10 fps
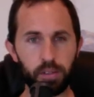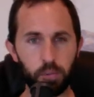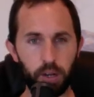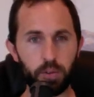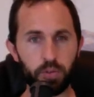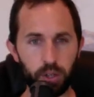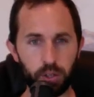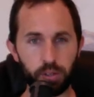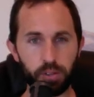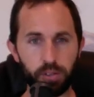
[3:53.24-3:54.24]
when I was
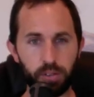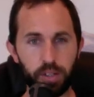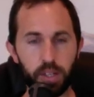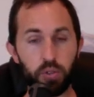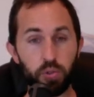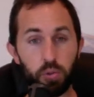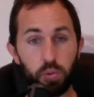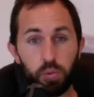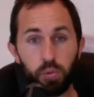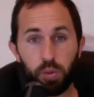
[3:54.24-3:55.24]
younger into
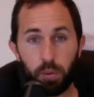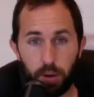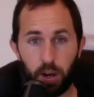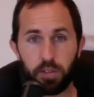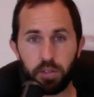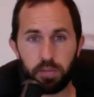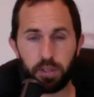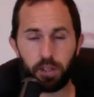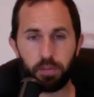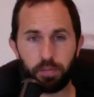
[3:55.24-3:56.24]
a positive
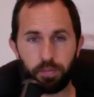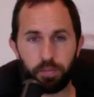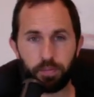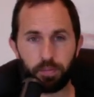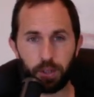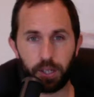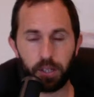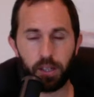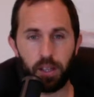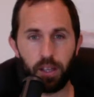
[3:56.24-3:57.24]
now, all right?
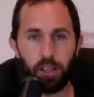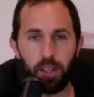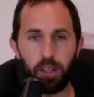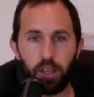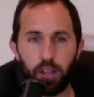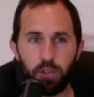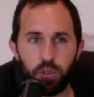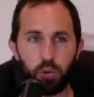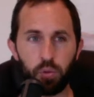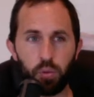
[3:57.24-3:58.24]

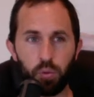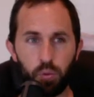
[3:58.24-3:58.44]
So